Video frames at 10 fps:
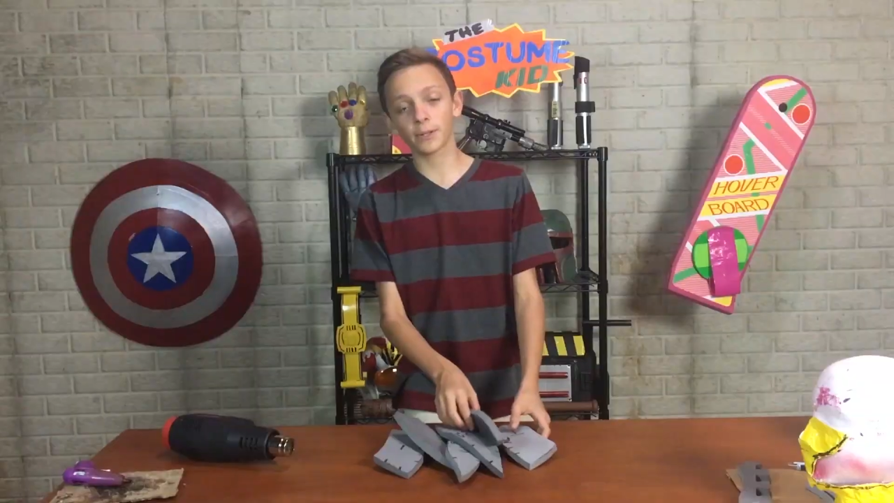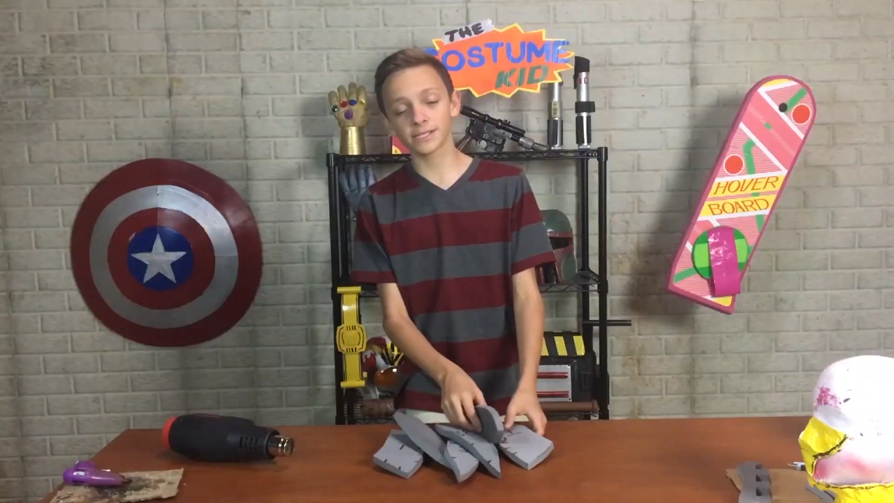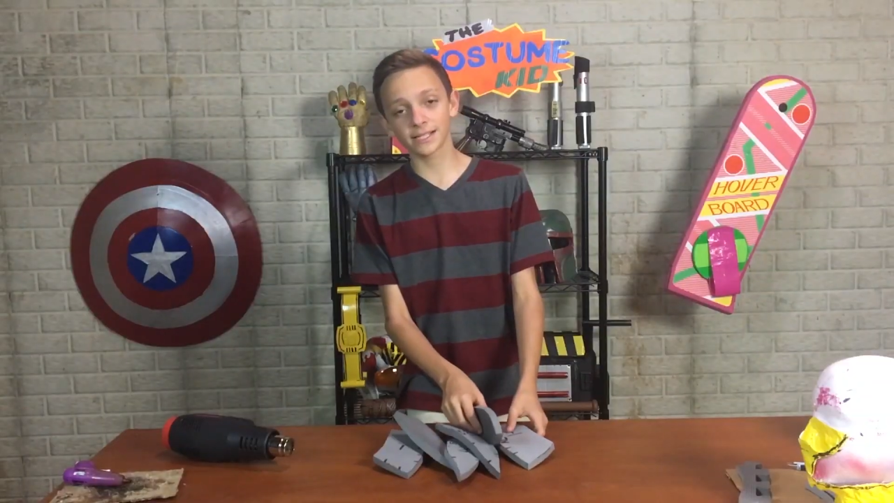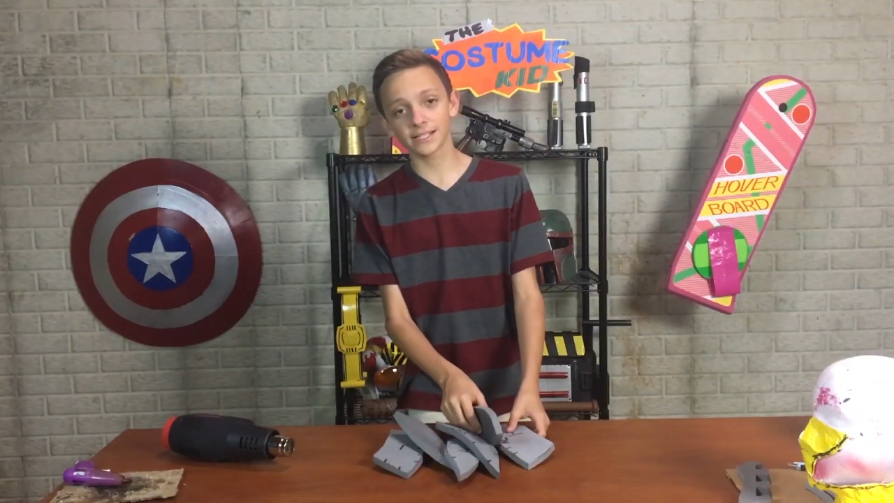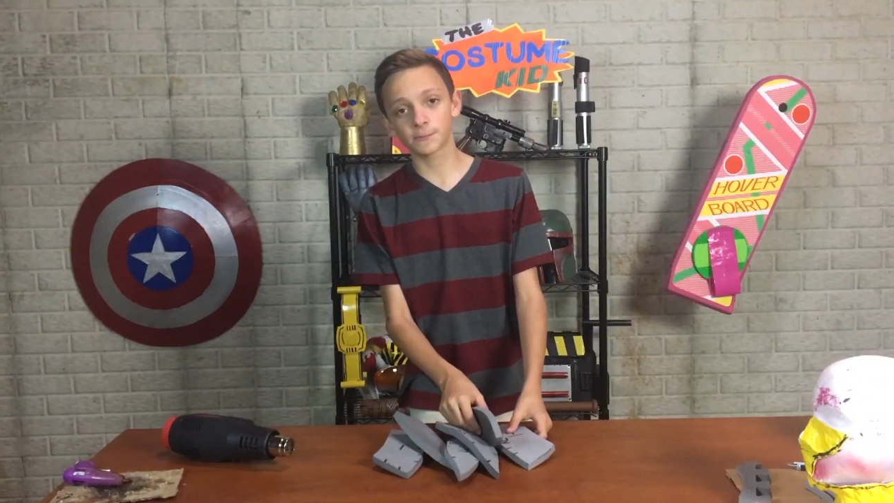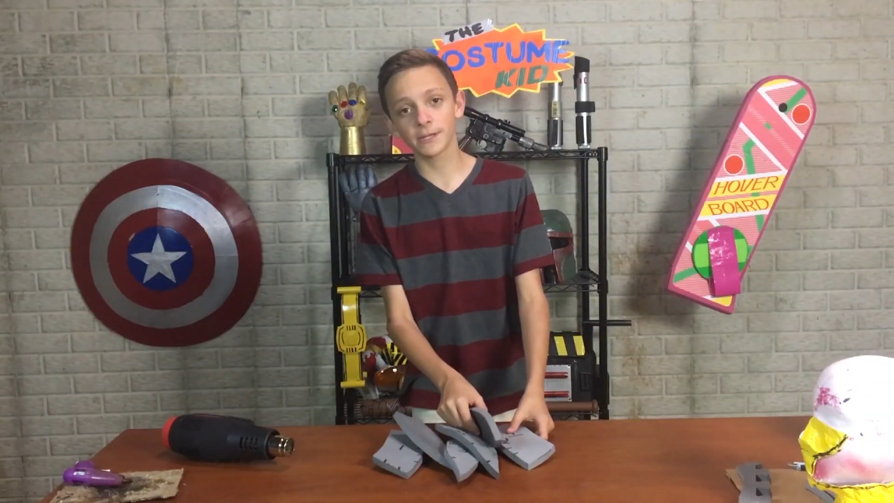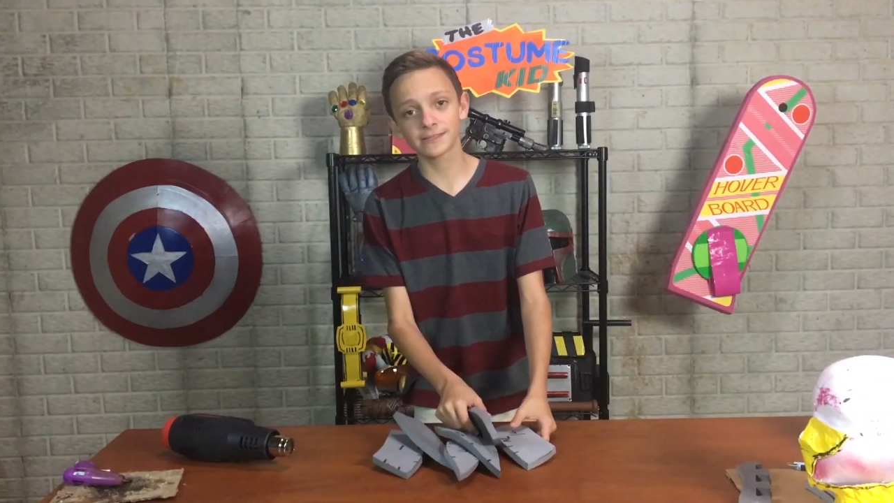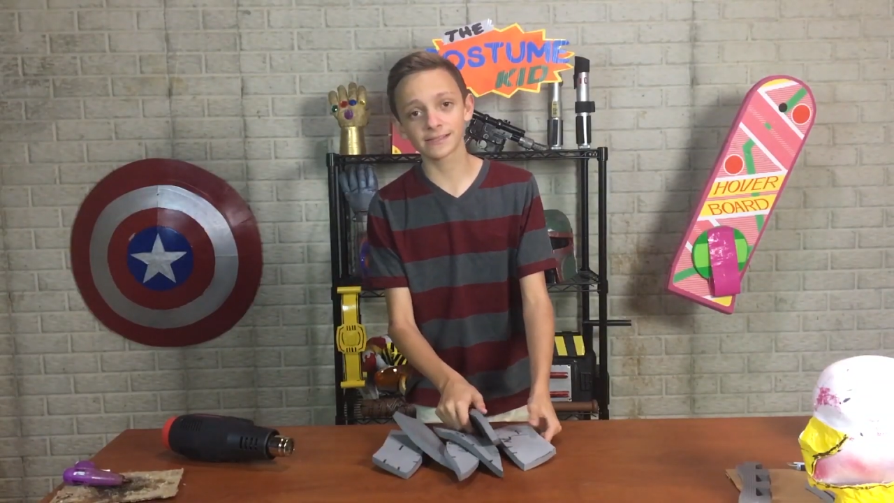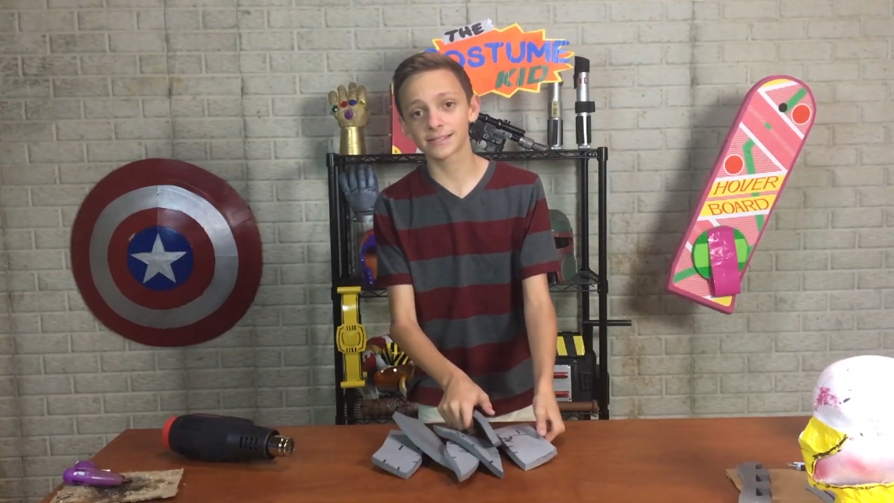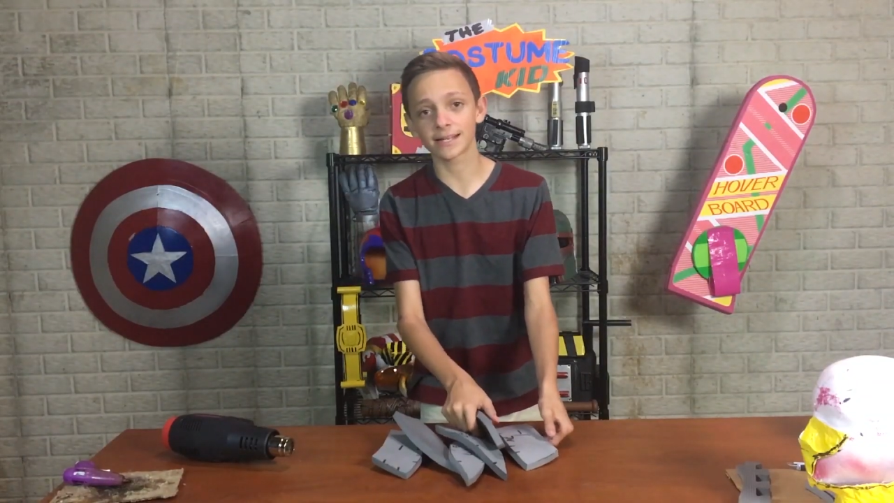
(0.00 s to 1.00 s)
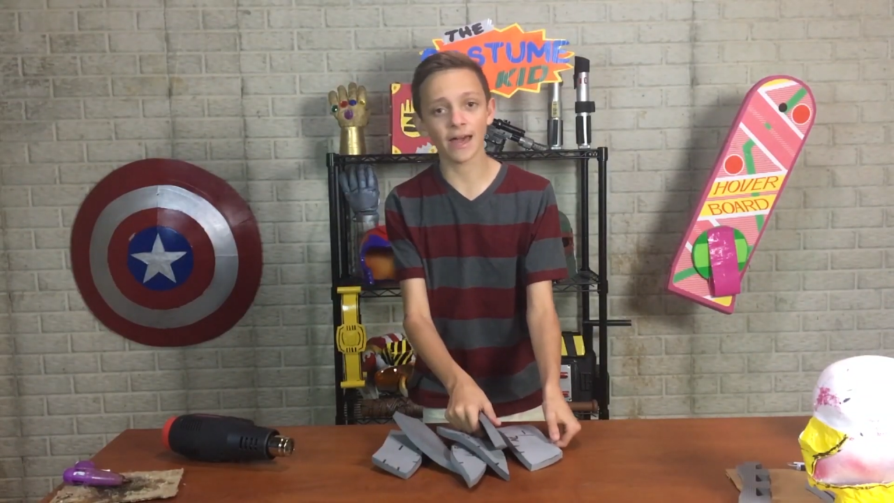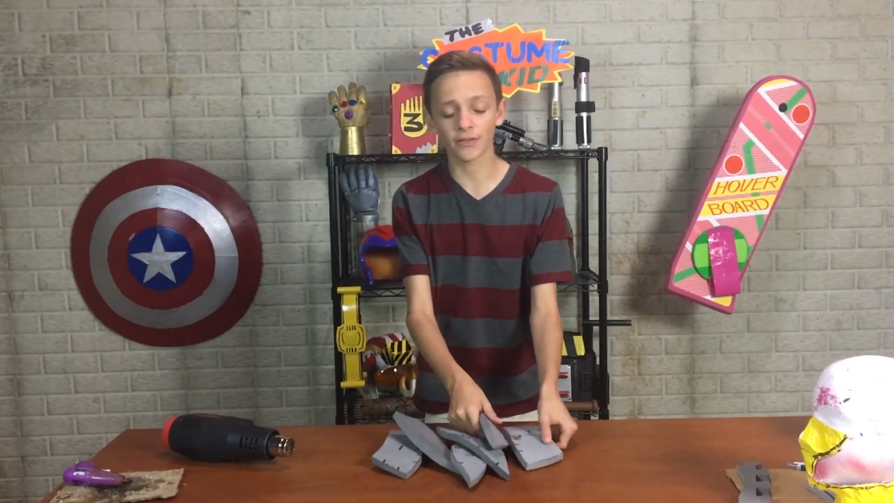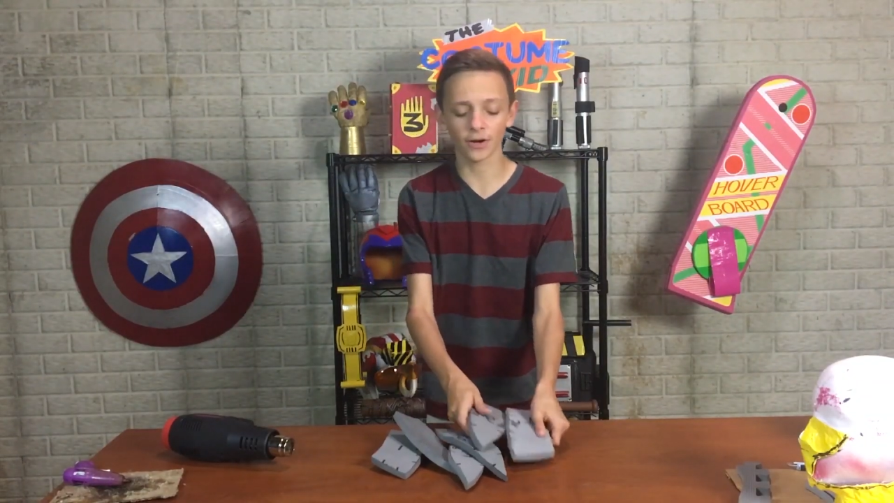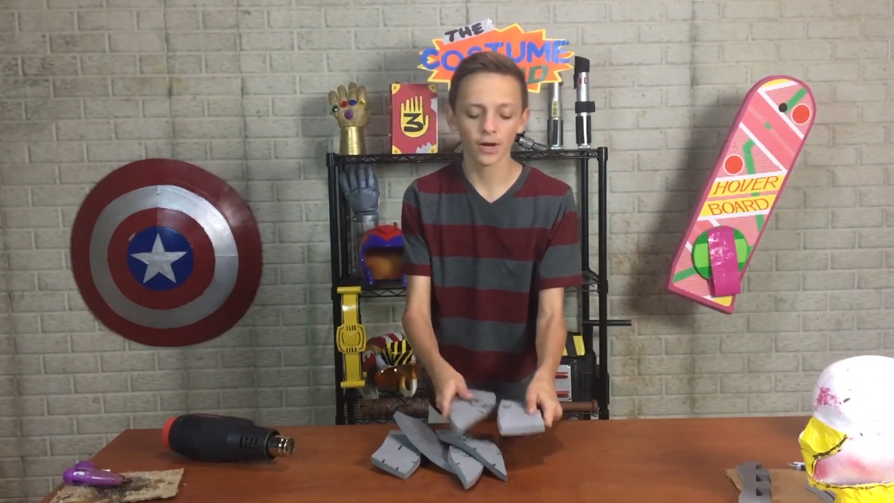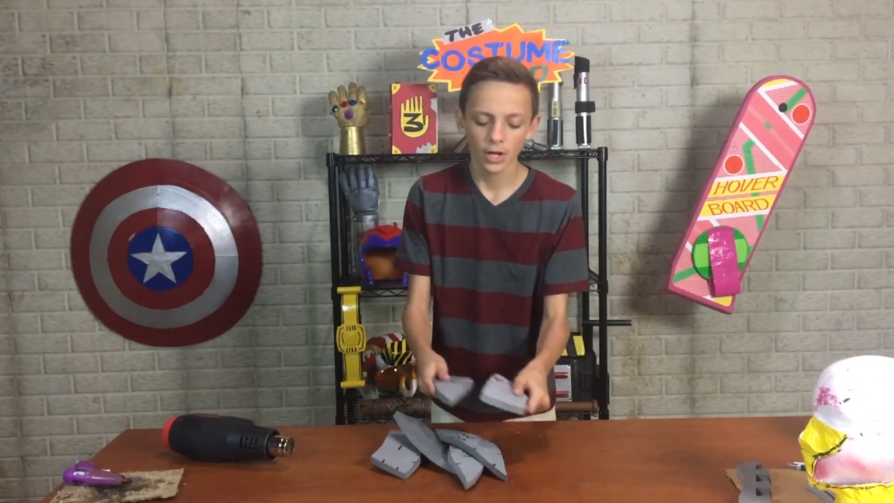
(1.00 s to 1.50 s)
missing these pieces
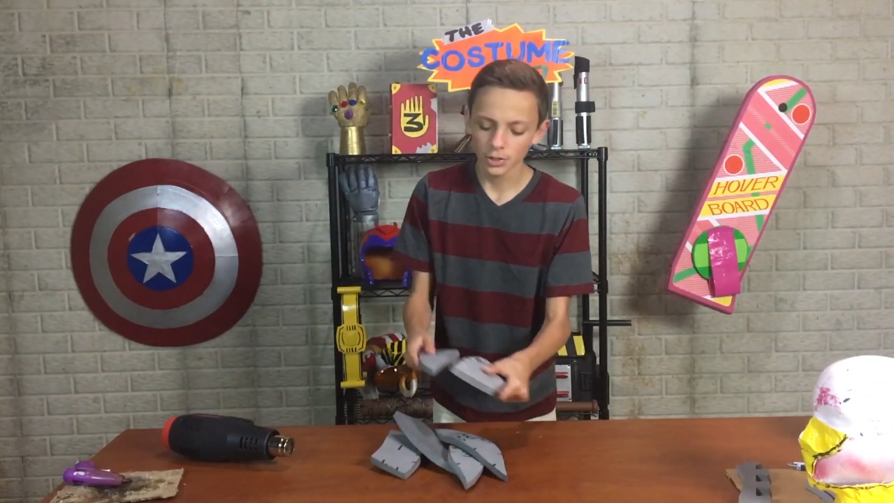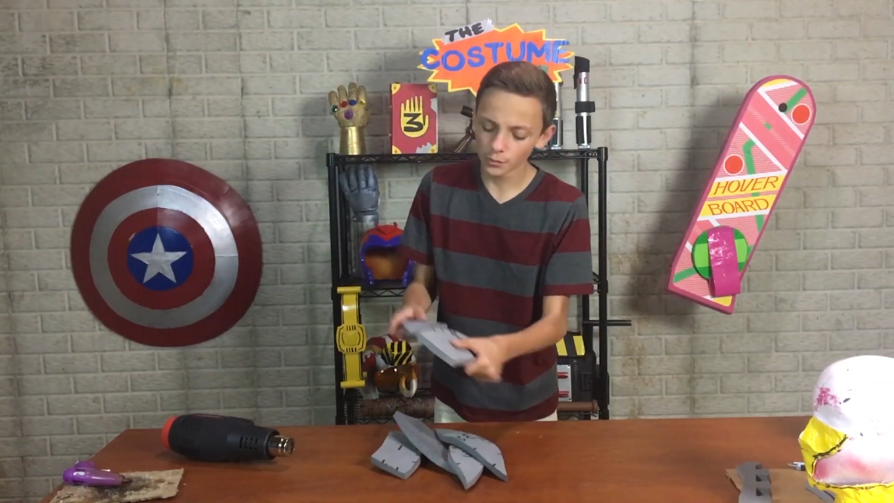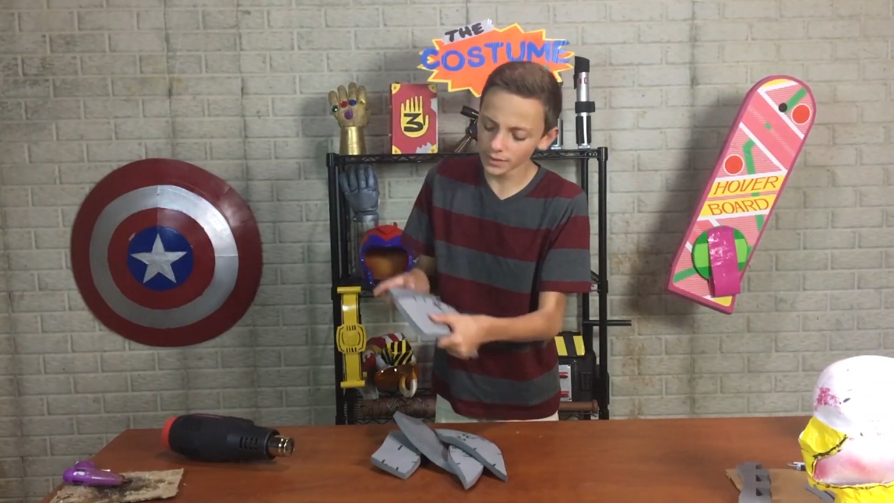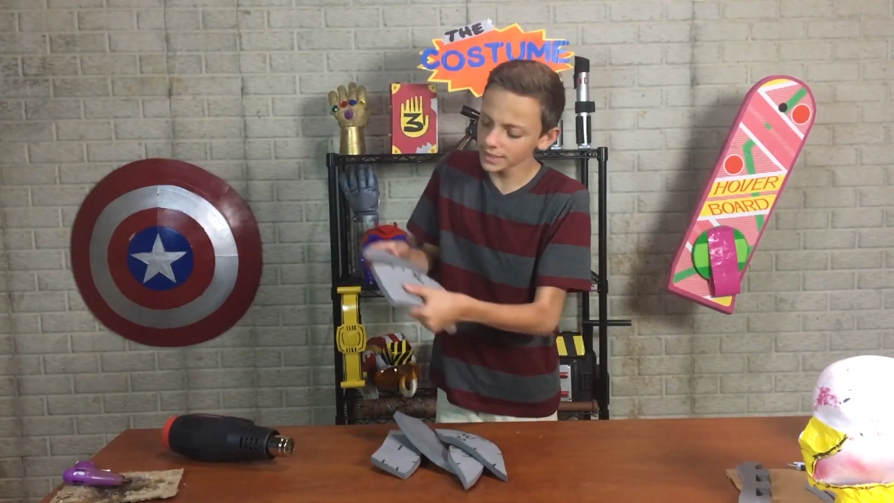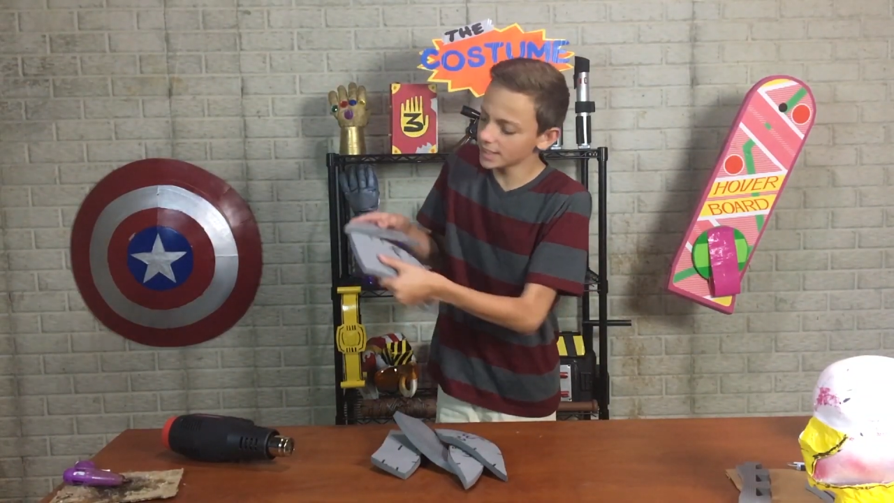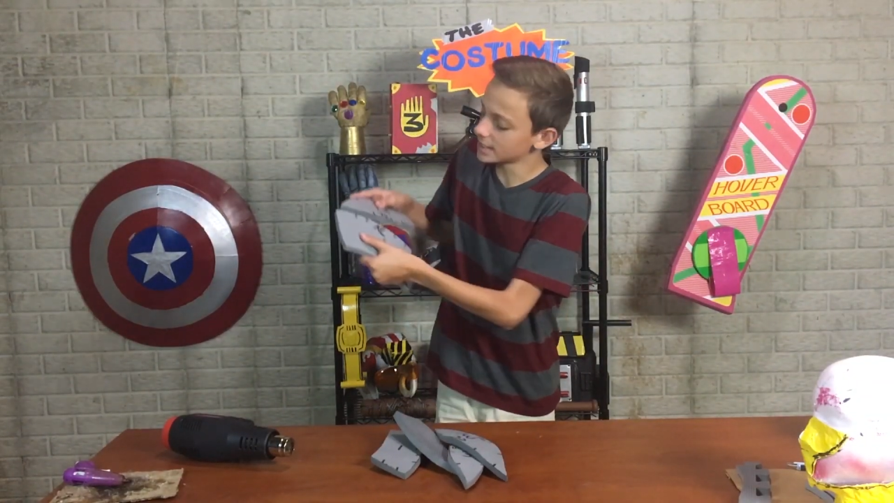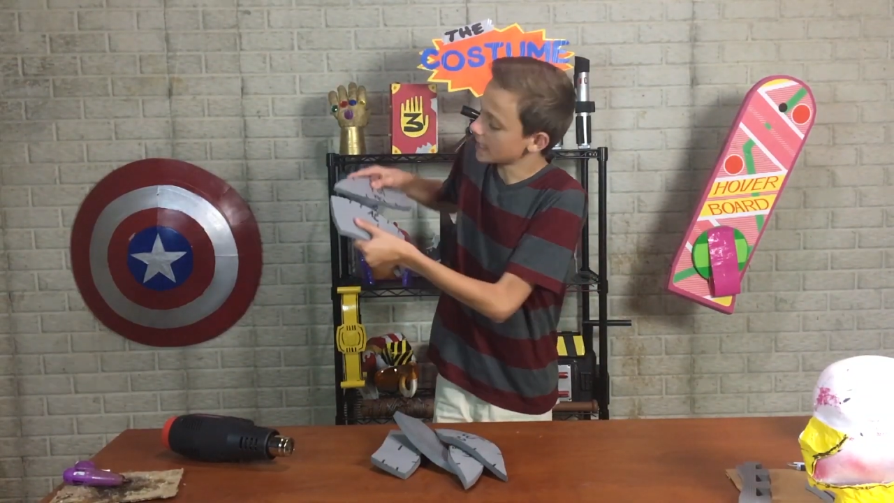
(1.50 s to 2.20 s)
together. You really need to